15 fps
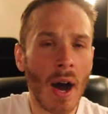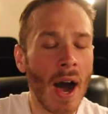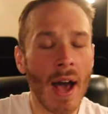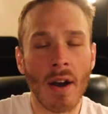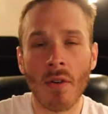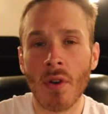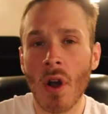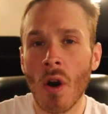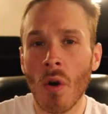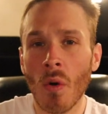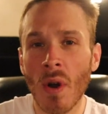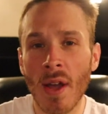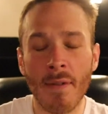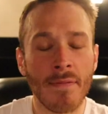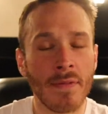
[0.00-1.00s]
I don't
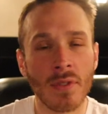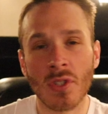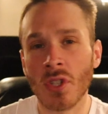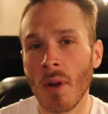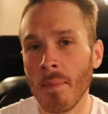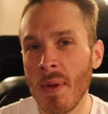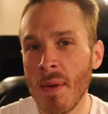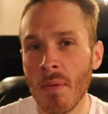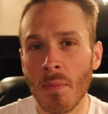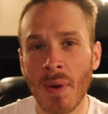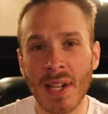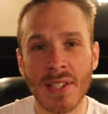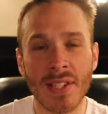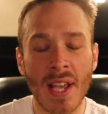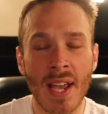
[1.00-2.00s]
know if some people
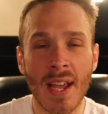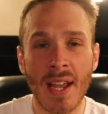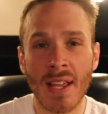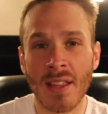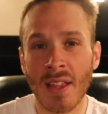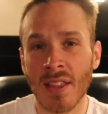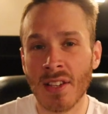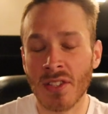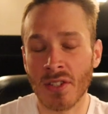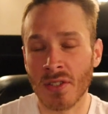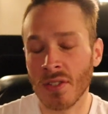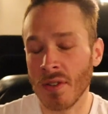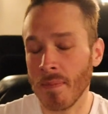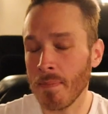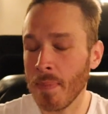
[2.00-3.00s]
might say that this
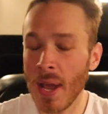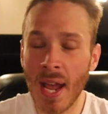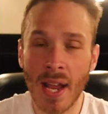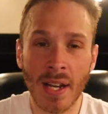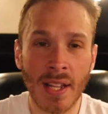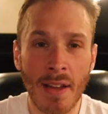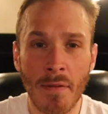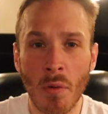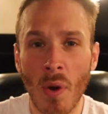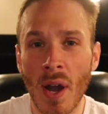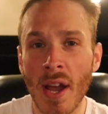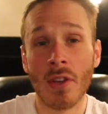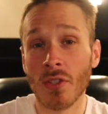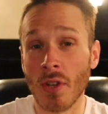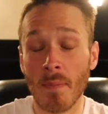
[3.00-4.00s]
is a bad
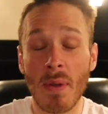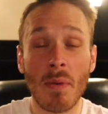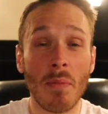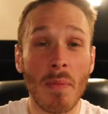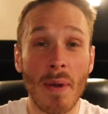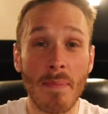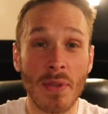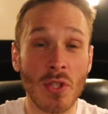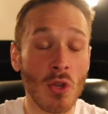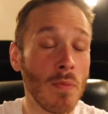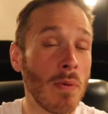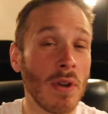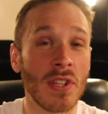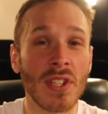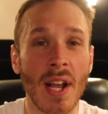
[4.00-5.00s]
giveaway. Some people might be
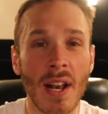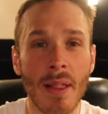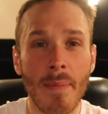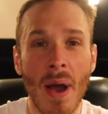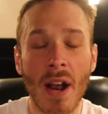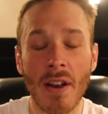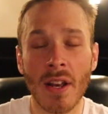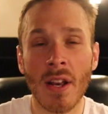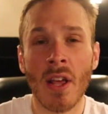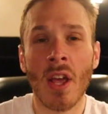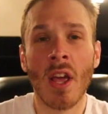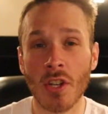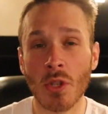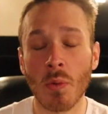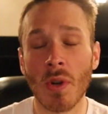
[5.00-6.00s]
super excited about it.
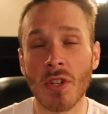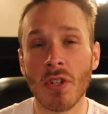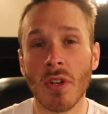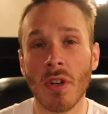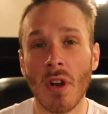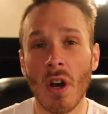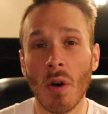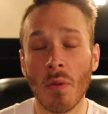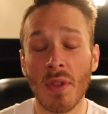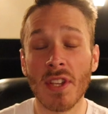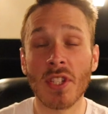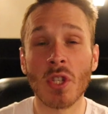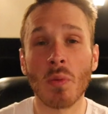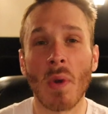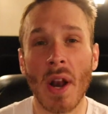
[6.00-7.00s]
I just want you to know
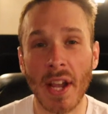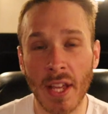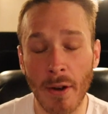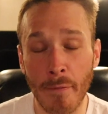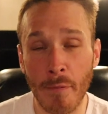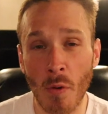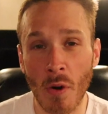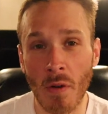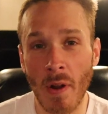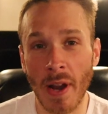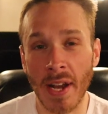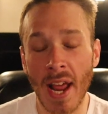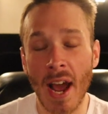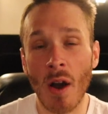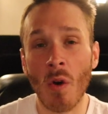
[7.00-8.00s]
this is what I can afford
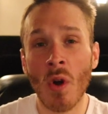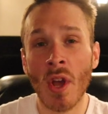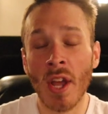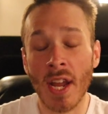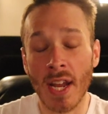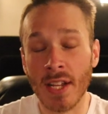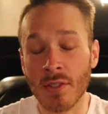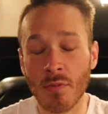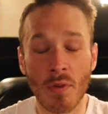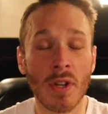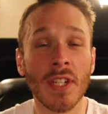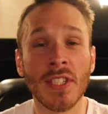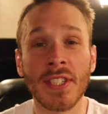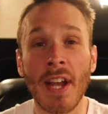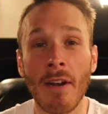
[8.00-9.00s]
right now. It's
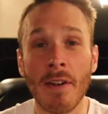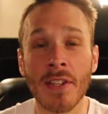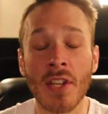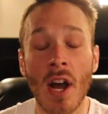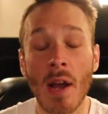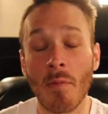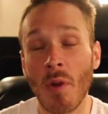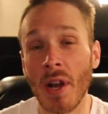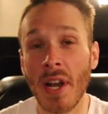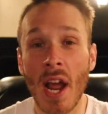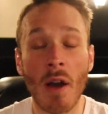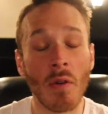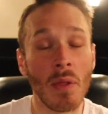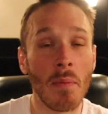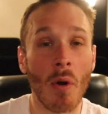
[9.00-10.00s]
really scary time right
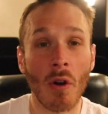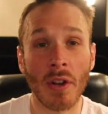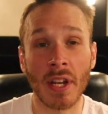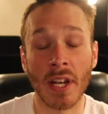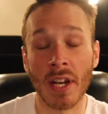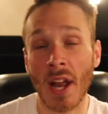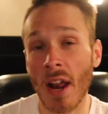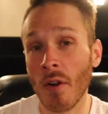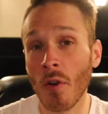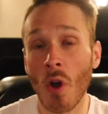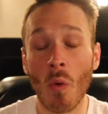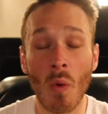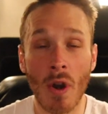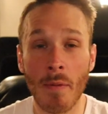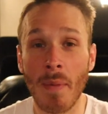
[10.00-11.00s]
now in the market and I don't
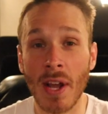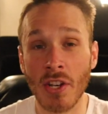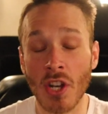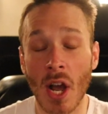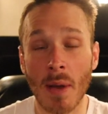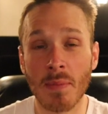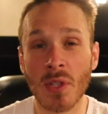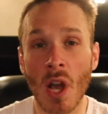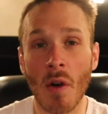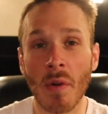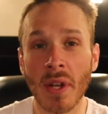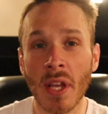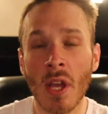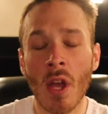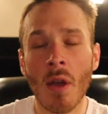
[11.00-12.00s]
know where my job's
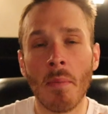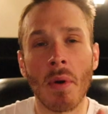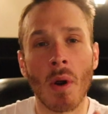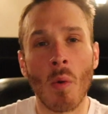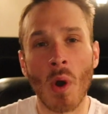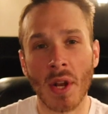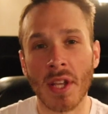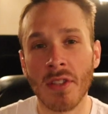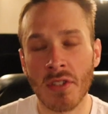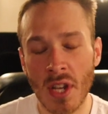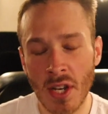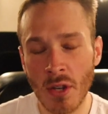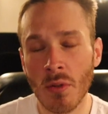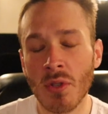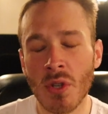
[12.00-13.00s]
going, but I want to
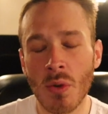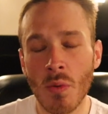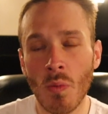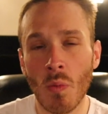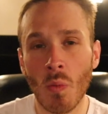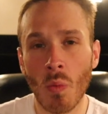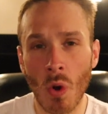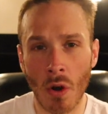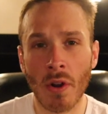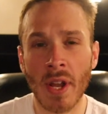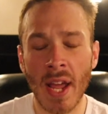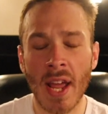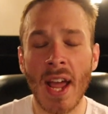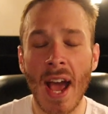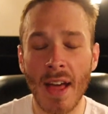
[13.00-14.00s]
continue to
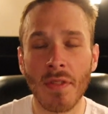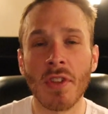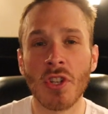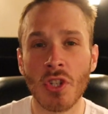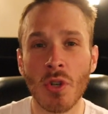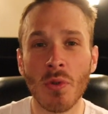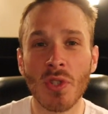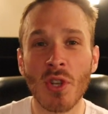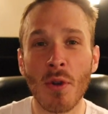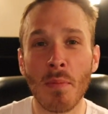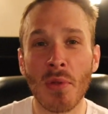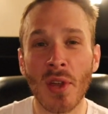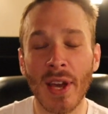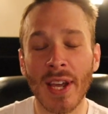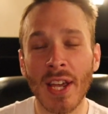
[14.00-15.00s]
work at this
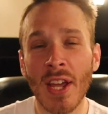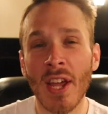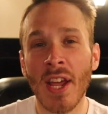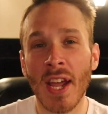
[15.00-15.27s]
YouTube thing